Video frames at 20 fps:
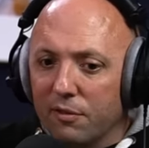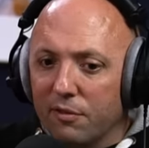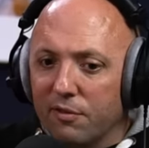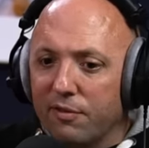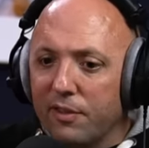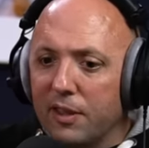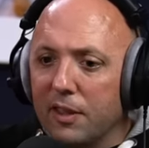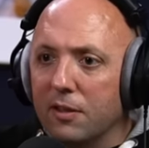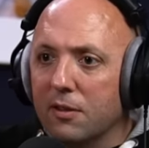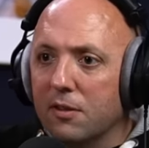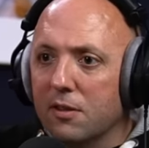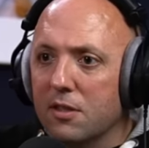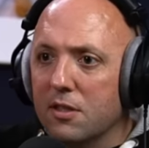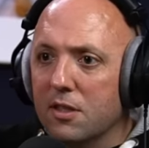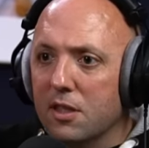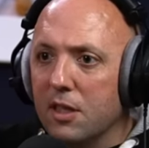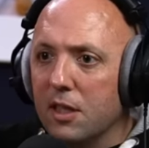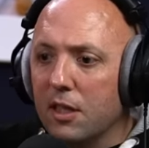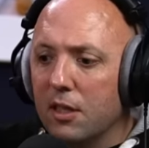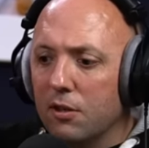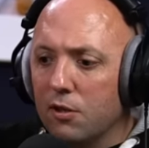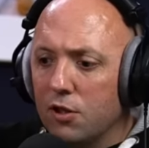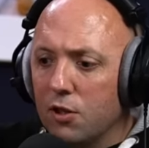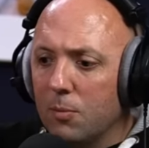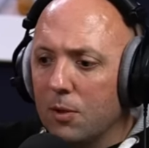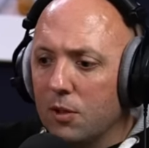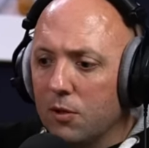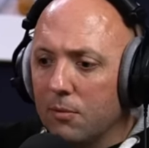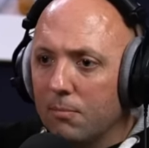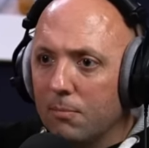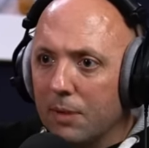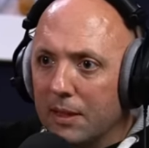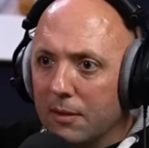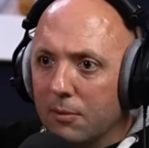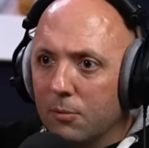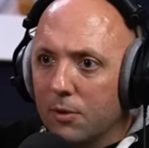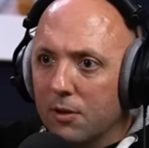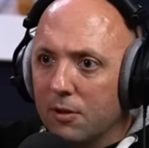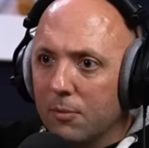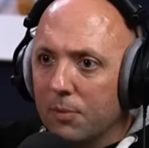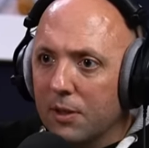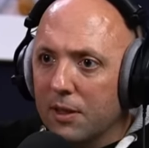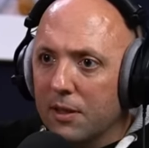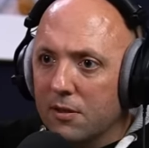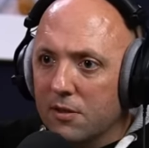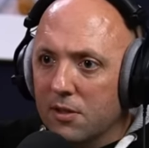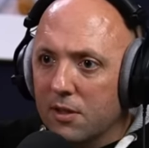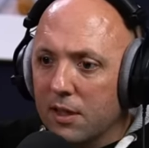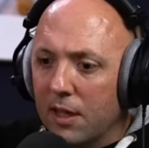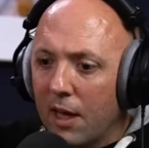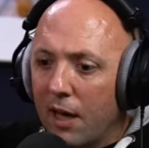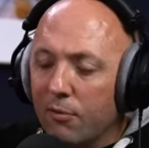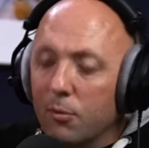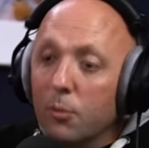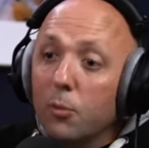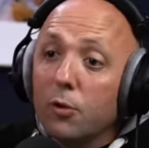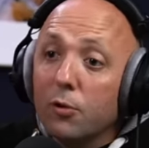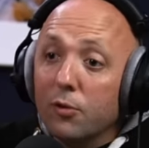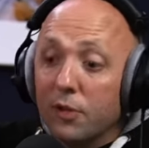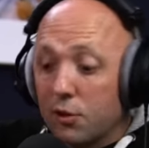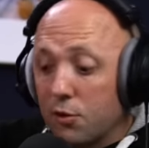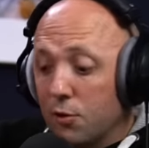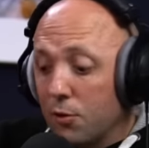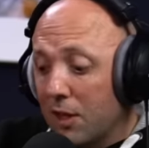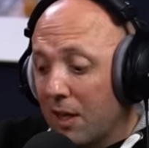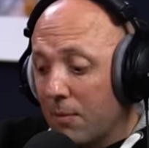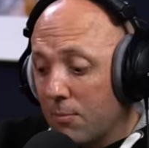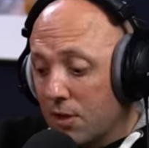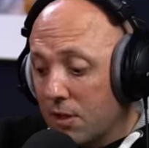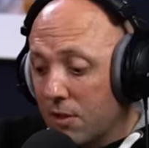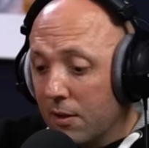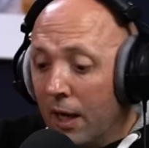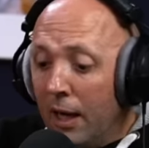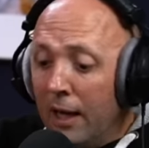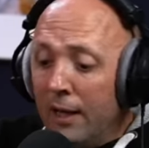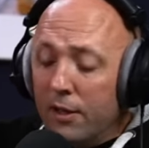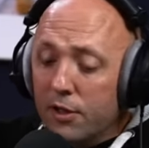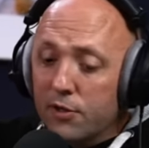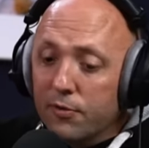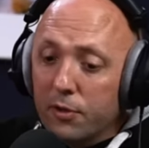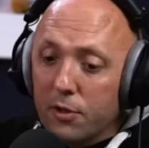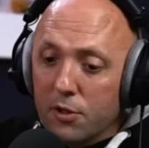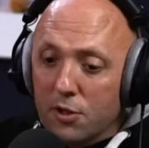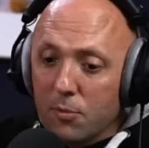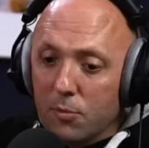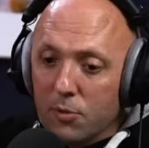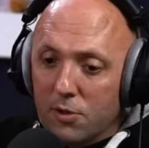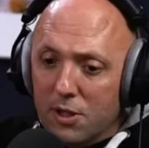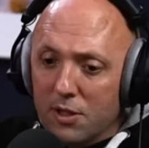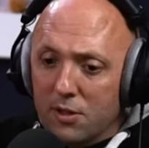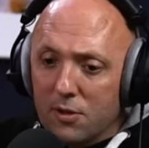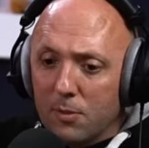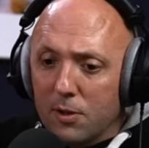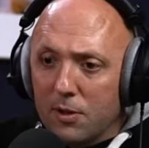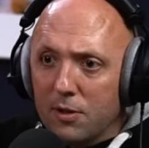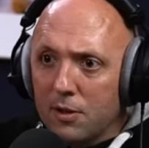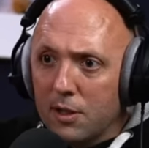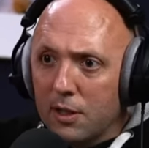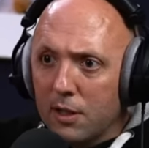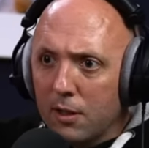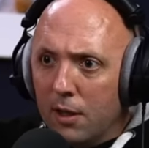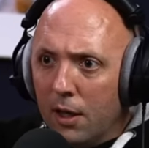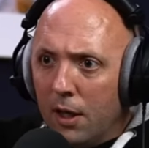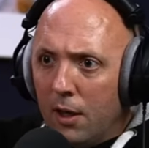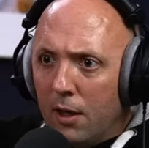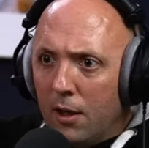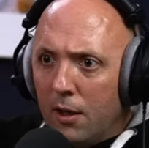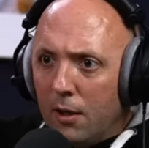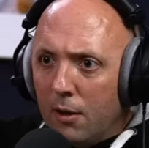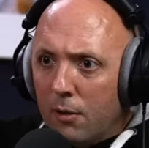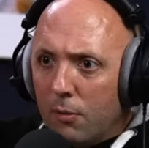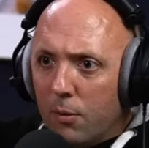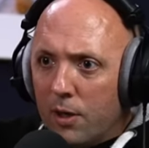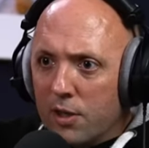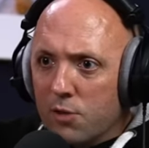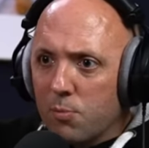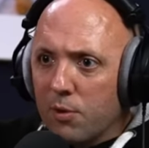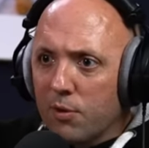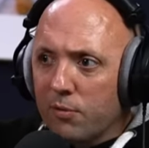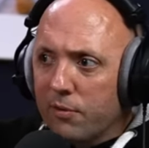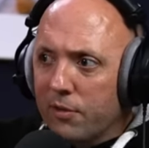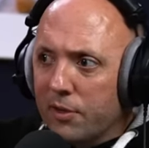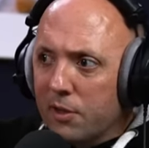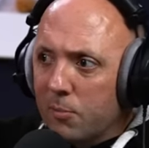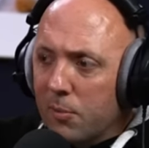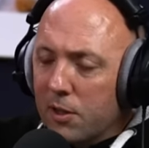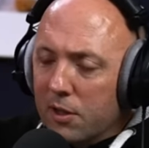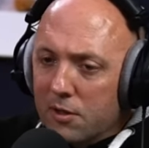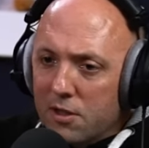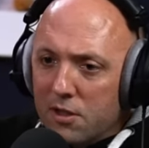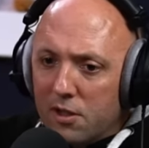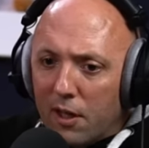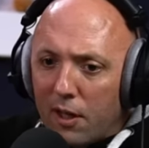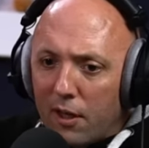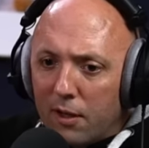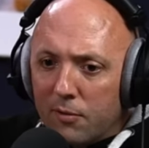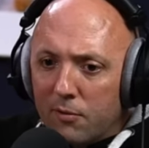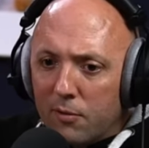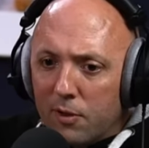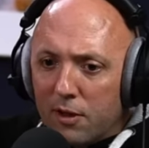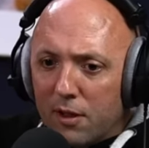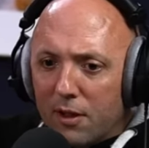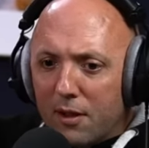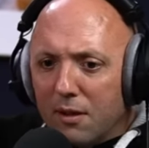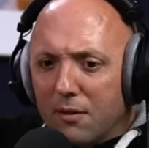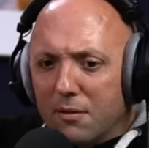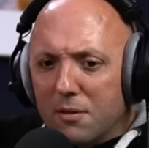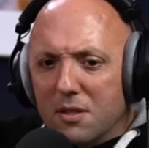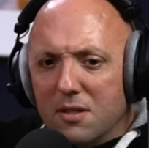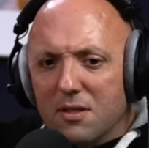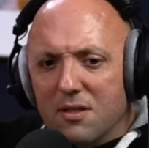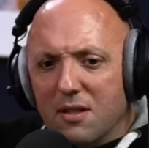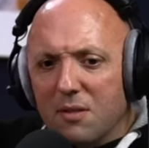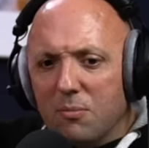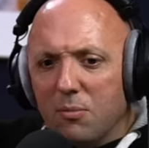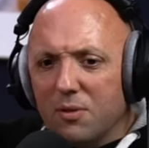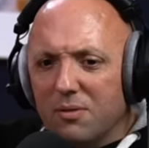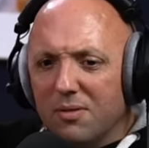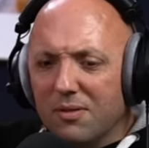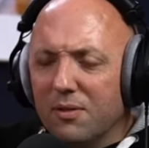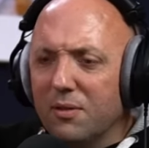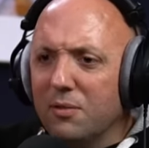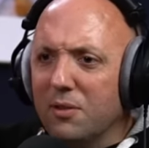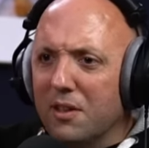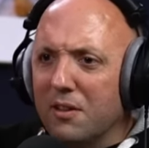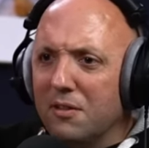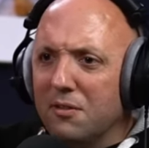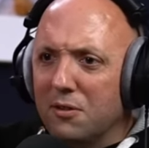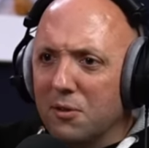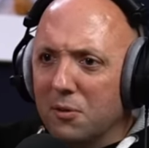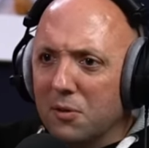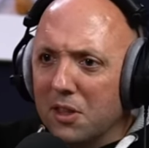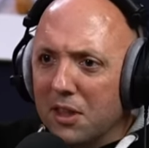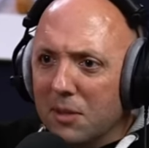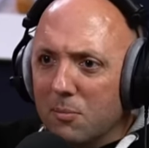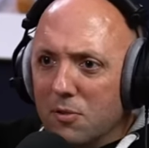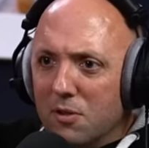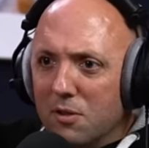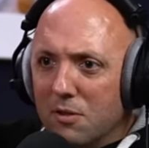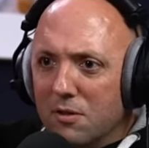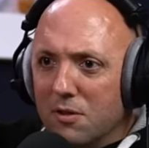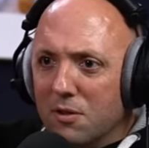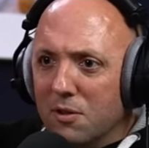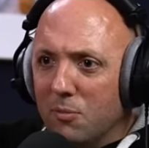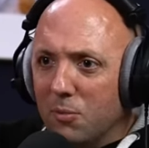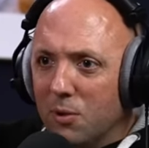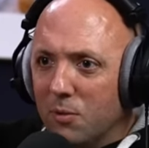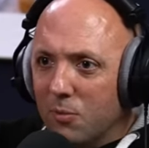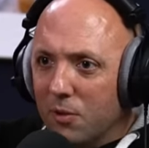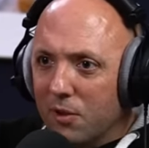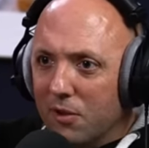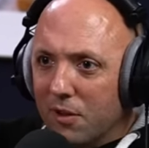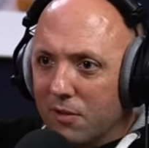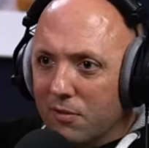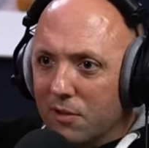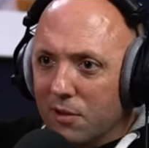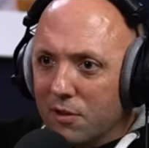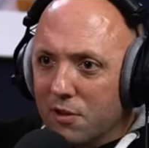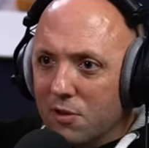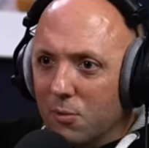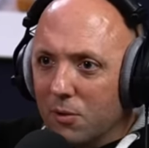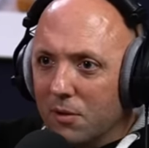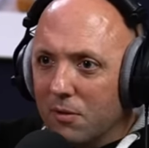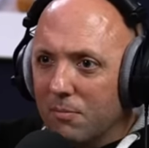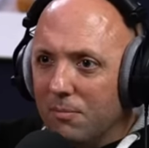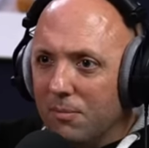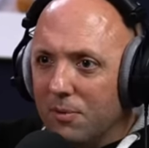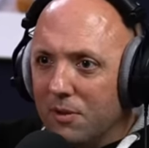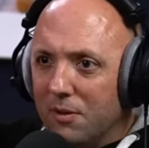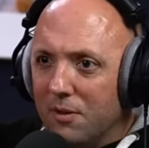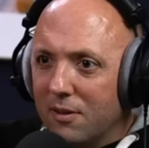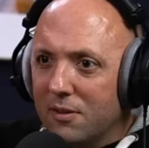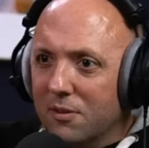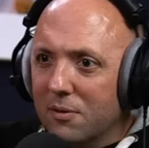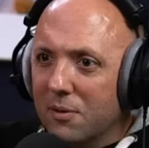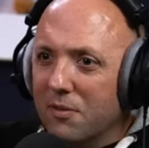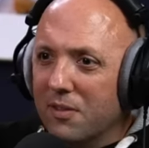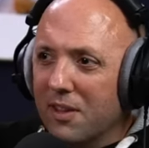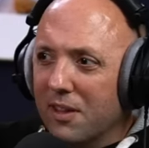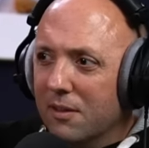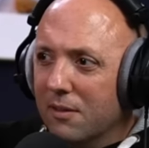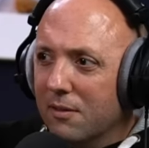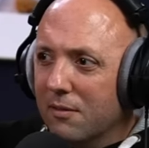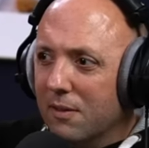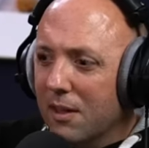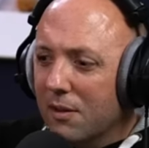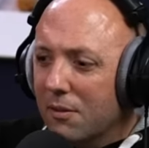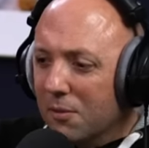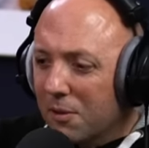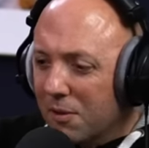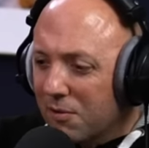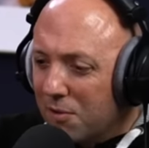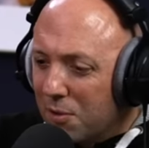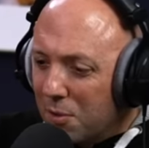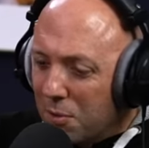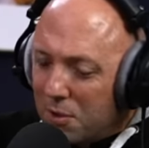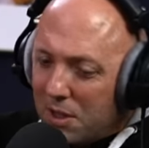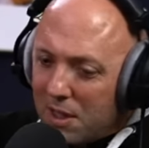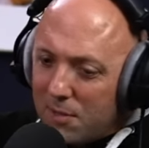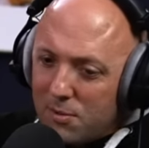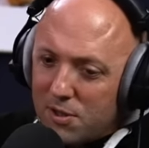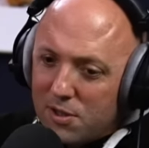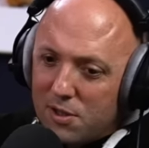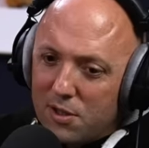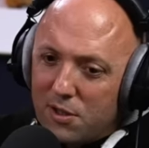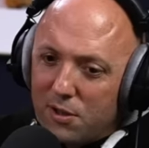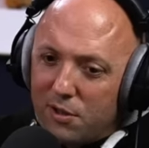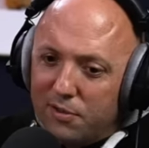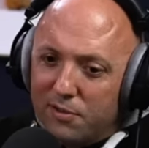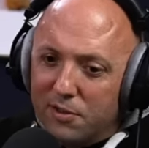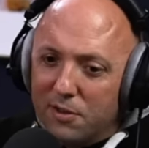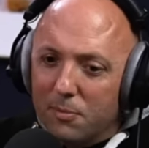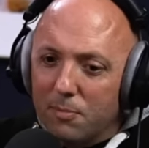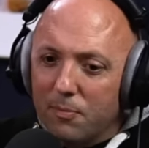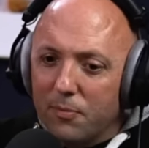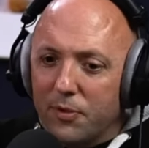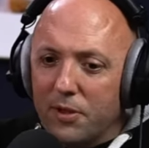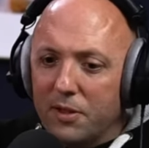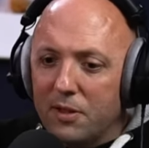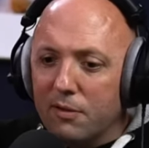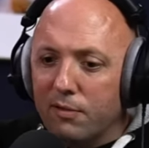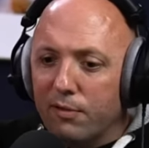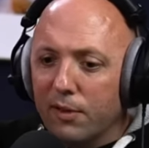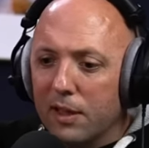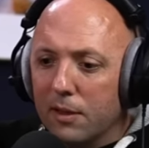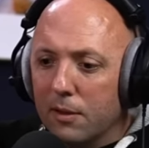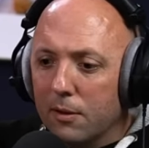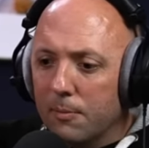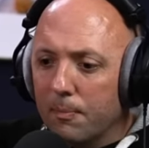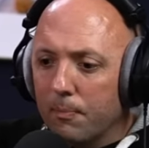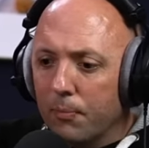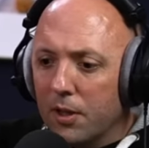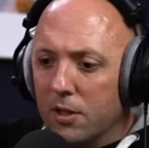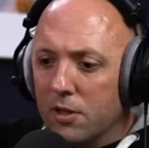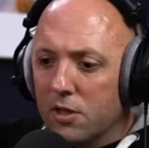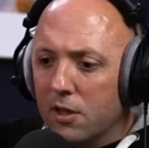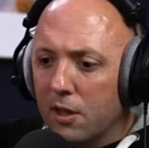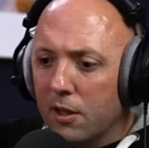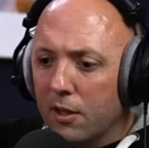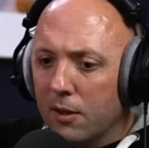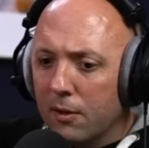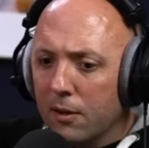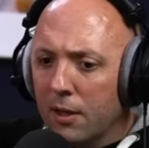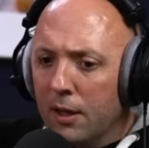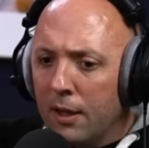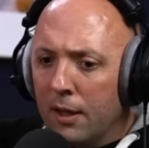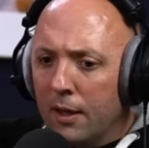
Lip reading: unfair to say you should be doing better with the players that you have. I mean, we're only 2 games in. It's funny, someone said to me today, West Brom have had a mixed start, haven't they? And I was saying, well, they only had 2 games, so they won one, they've lost one. But I don't know if that, I don't know if 2 games is enough to define a start.